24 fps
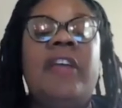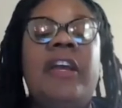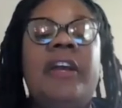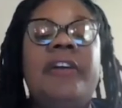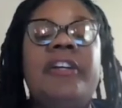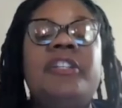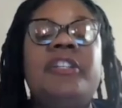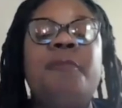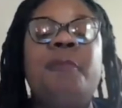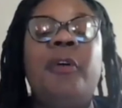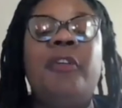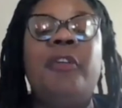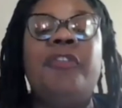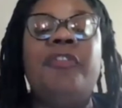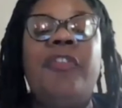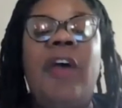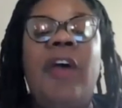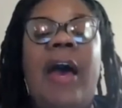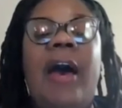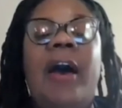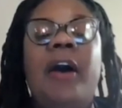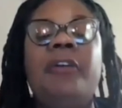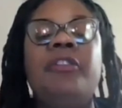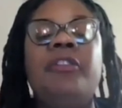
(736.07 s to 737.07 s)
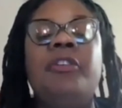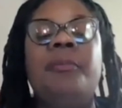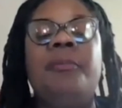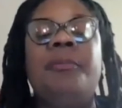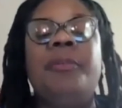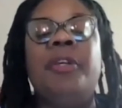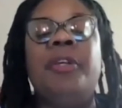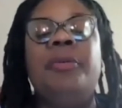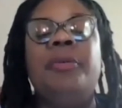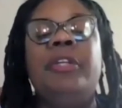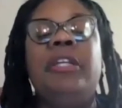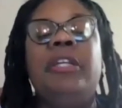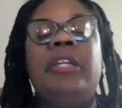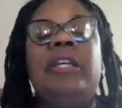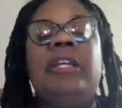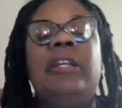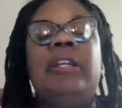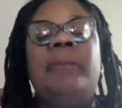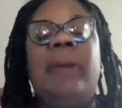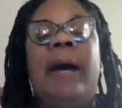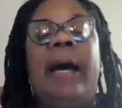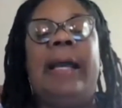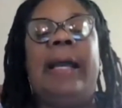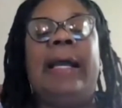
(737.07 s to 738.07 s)
There is profound beauty
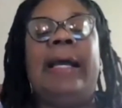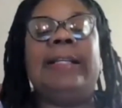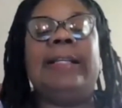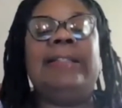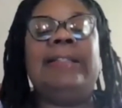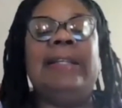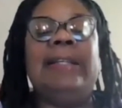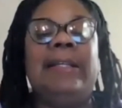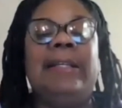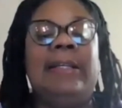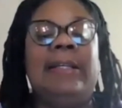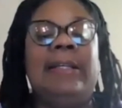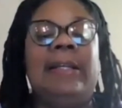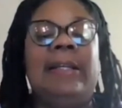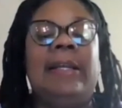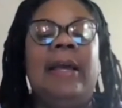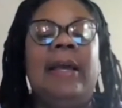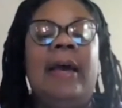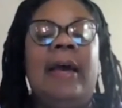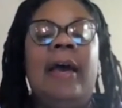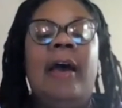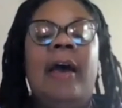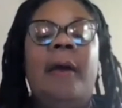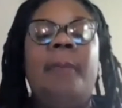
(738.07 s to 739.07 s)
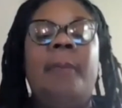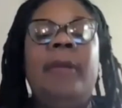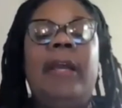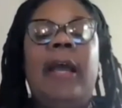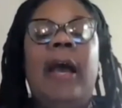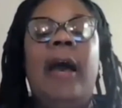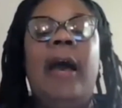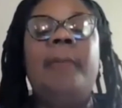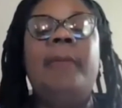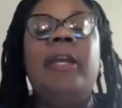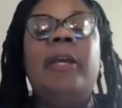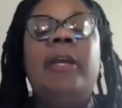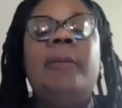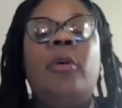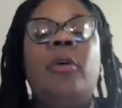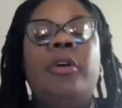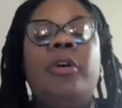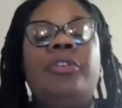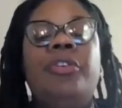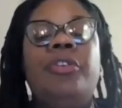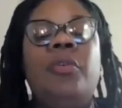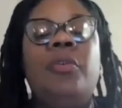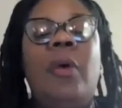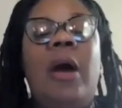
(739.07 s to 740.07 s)
in my identity, becoming more
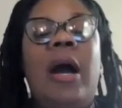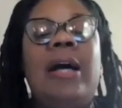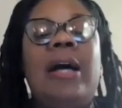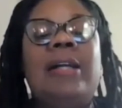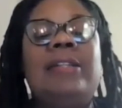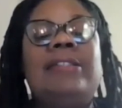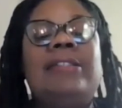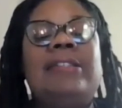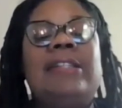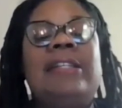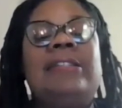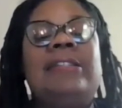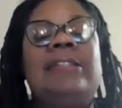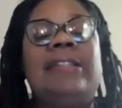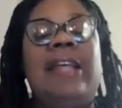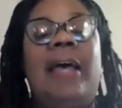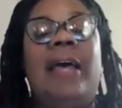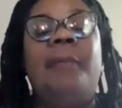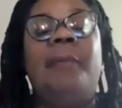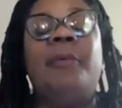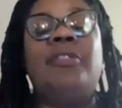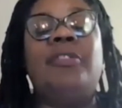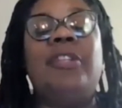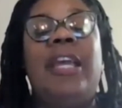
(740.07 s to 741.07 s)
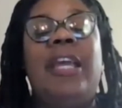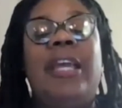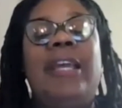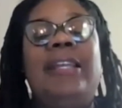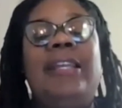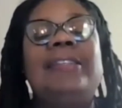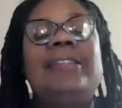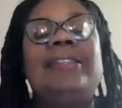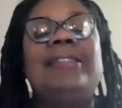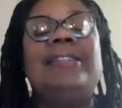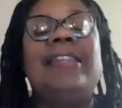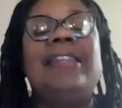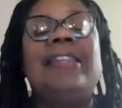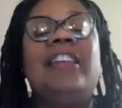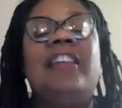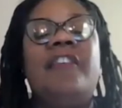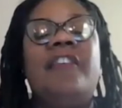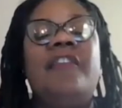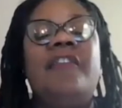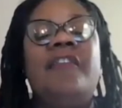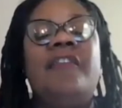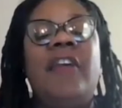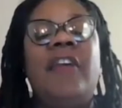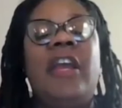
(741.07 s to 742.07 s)
nuanced and
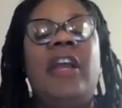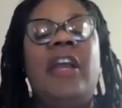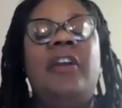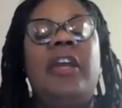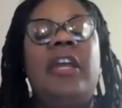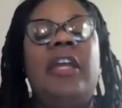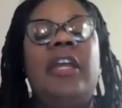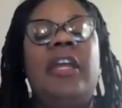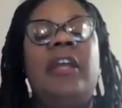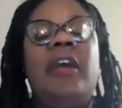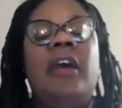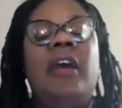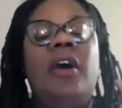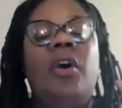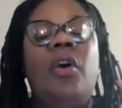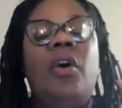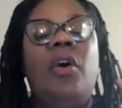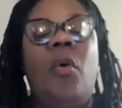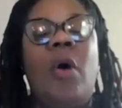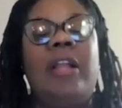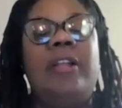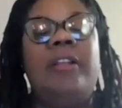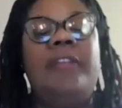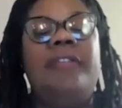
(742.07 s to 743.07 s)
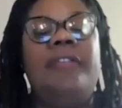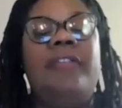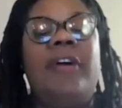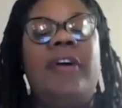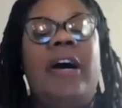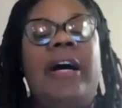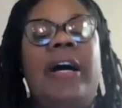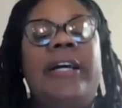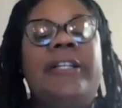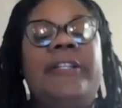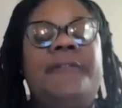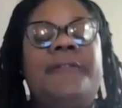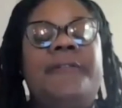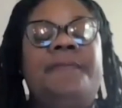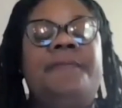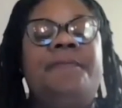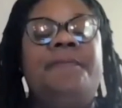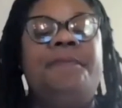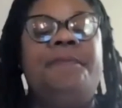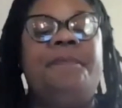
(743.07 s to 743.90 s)
simultaneously very qualified.